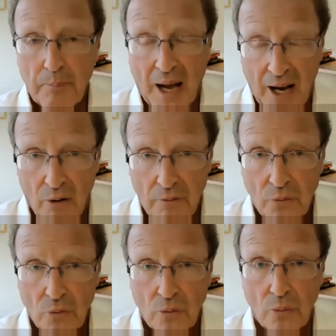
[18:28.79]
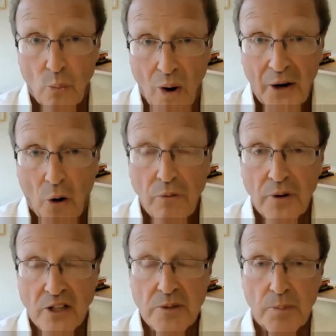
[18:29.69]
powerful one-off
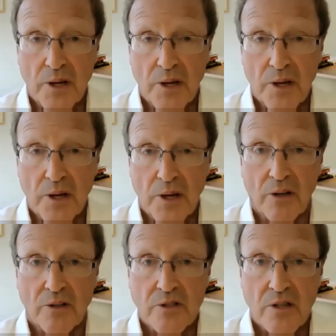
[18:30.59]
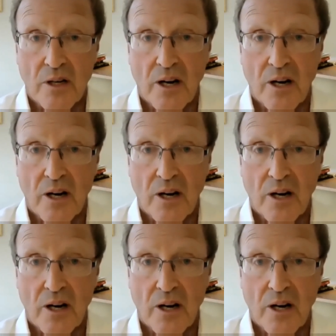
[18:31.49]
experience